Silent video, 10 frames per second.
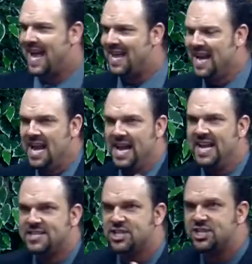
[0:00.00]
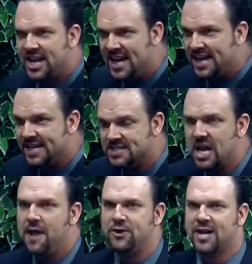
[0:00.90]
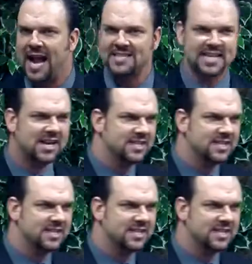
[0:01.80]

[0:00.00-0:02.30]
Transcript: dead, he sees. If you're cast out